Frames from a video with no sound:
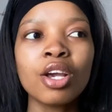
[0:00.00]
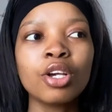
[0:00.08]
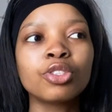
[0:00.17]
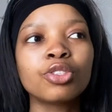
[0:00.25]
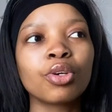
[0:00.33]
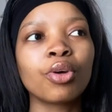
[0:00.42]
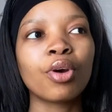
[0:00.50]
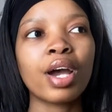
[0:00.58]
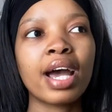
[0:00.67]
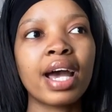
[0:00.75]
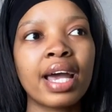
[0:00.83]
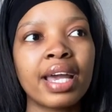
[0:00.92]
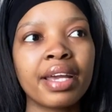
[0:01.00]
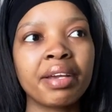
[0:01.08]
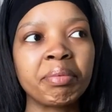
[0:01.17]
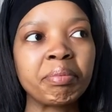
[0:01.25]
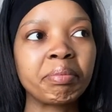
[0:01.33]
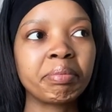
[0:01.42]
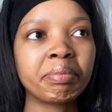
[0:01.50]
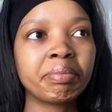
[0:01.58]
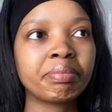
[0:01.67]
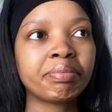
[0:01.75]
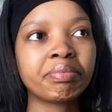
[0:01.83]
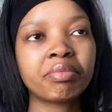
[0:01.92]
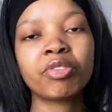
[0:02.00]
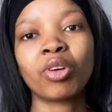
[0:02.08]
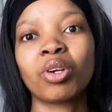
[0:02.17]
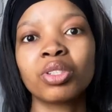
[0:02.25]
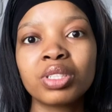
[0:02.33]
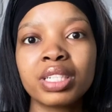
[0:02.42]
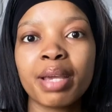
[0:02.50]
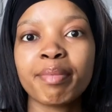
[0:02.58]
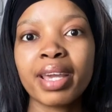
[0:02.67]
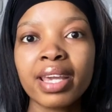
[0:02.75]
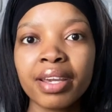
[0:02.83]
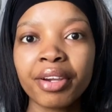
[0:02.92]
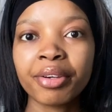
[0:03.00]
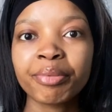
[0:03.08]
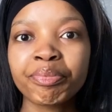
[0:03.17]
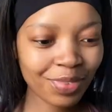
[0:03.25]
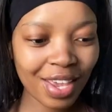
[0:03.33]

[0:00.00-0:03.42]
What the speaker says: So I forgot to dye my hair.